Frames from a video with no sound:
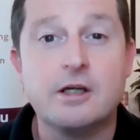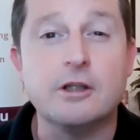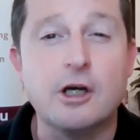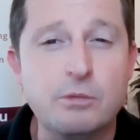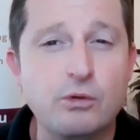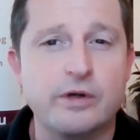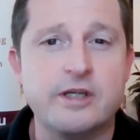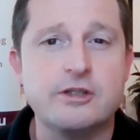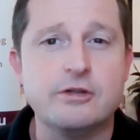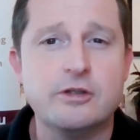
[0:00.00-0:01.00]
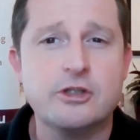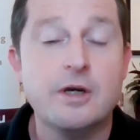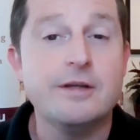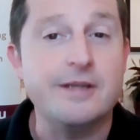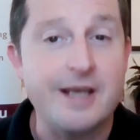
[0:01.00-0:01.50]
global
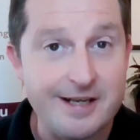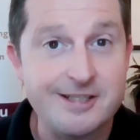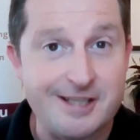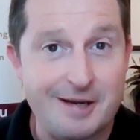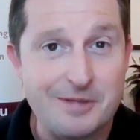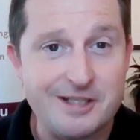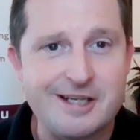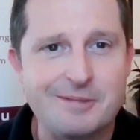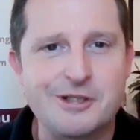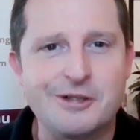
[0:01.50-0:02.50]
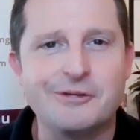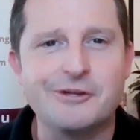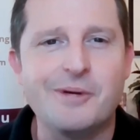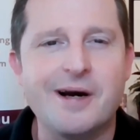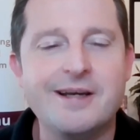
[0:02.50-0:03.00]
research, yes, some missteps
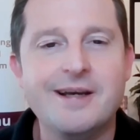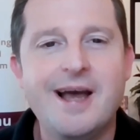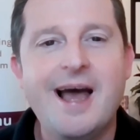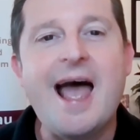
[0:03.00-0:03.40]
along the way,